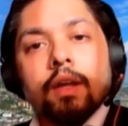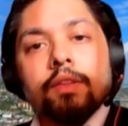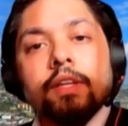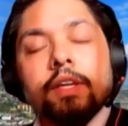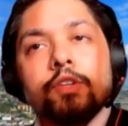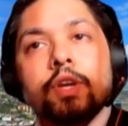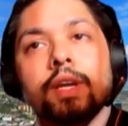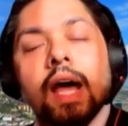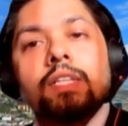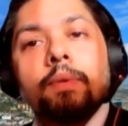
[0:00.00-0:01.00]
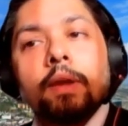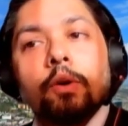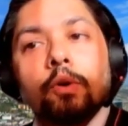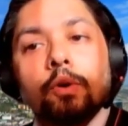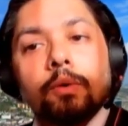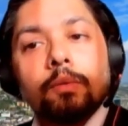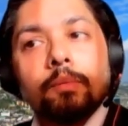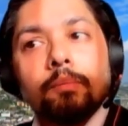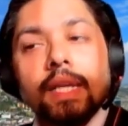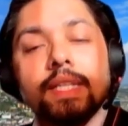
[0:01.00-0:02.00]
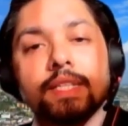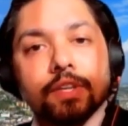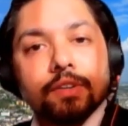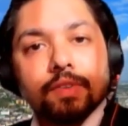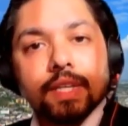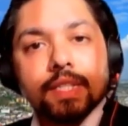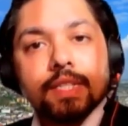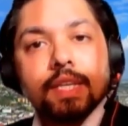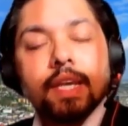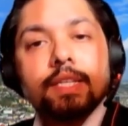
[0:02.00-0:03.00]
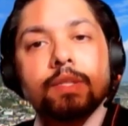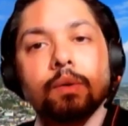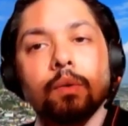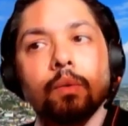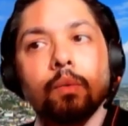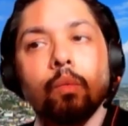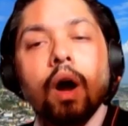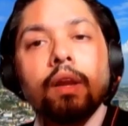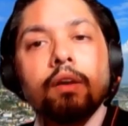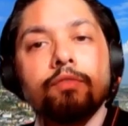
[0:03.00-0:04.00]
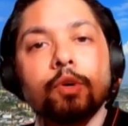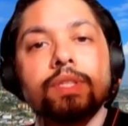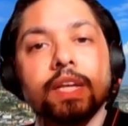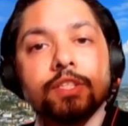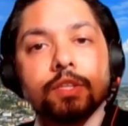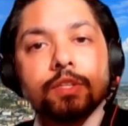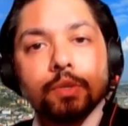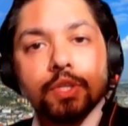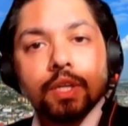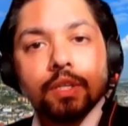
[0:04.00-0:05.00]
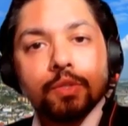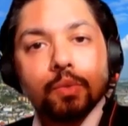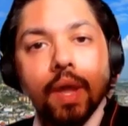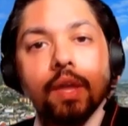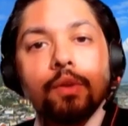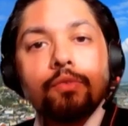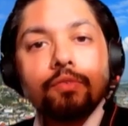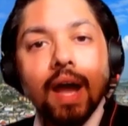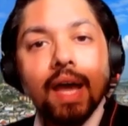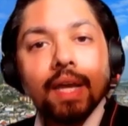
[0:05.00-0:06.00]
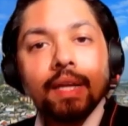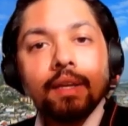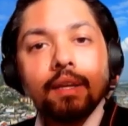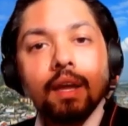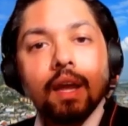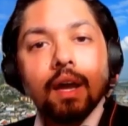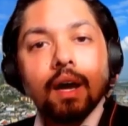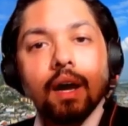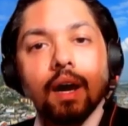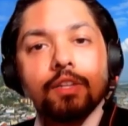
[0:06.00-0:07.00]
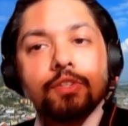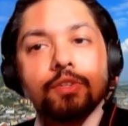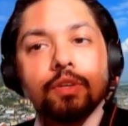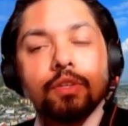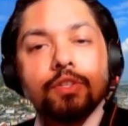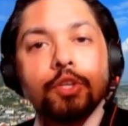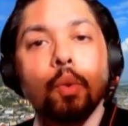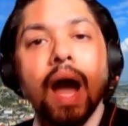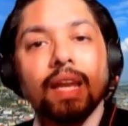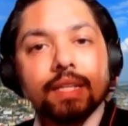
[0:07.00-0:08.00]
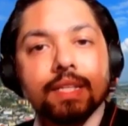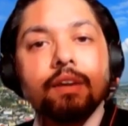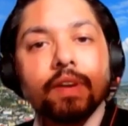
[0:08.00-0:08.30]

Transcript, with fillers: The Trinidad and Tobago Police Service is one of those institutions where you find a duality of